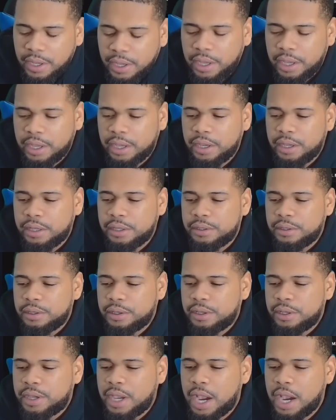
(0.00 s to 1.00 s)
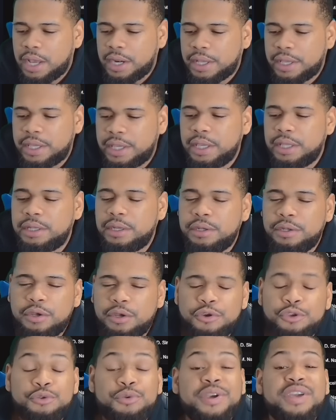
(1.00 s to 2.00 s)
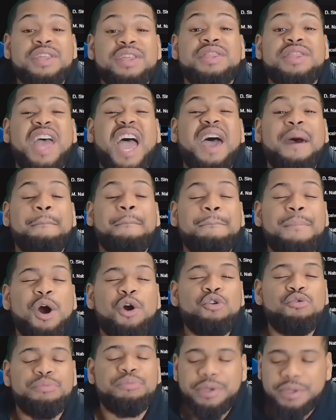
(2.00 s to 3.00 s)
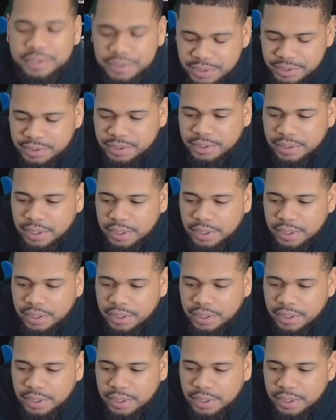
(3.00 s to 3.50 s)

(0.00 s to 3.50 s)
and kind of getting to know you in that moment,